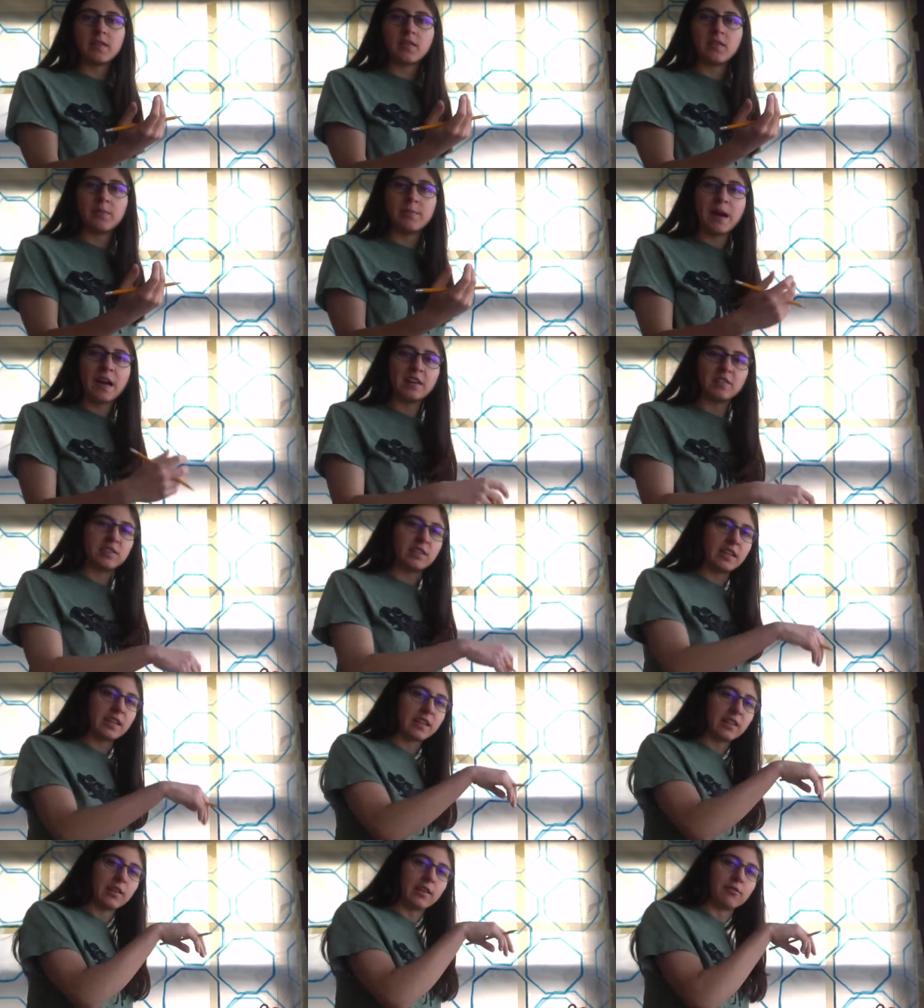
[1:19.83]
So
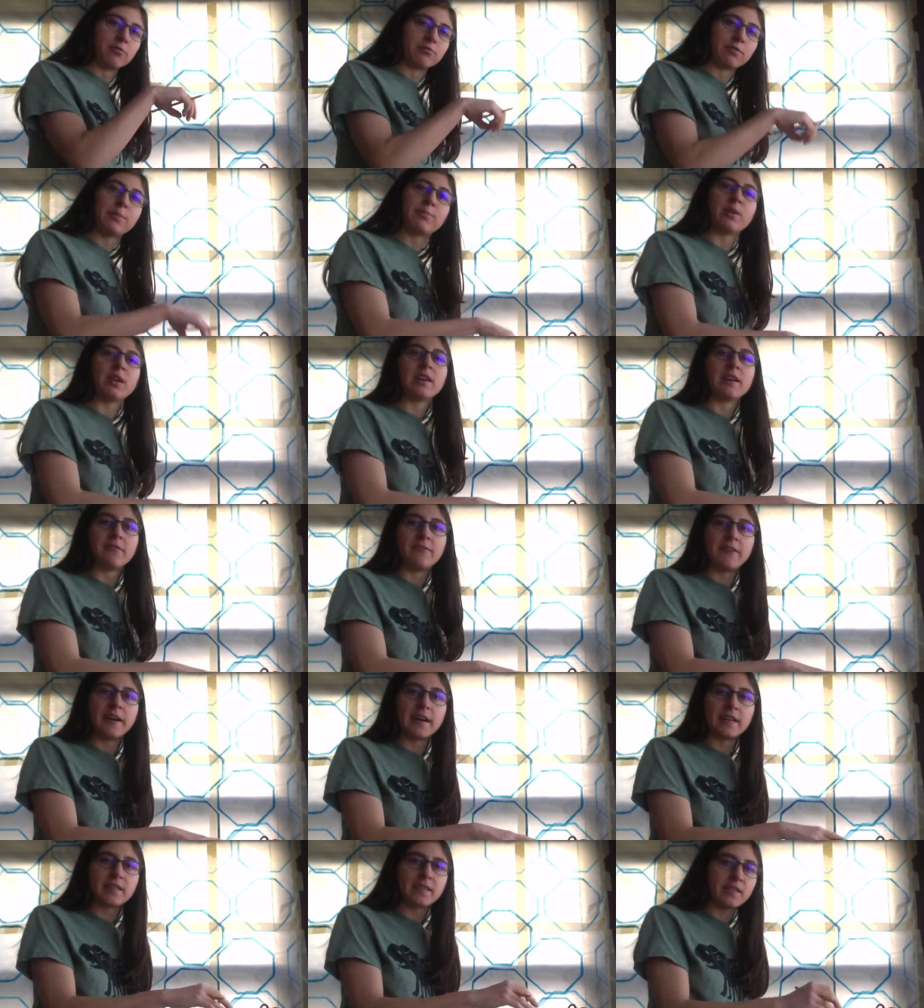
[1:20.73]
imagining the rippling
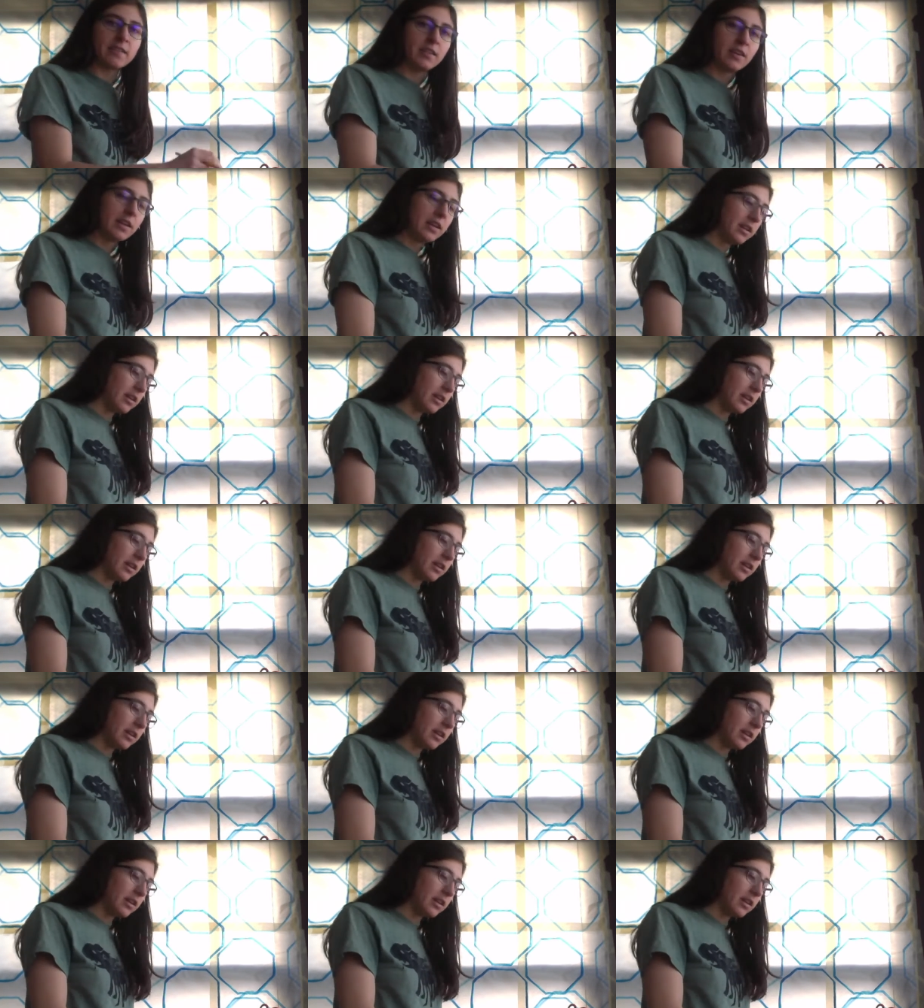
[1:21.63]
effects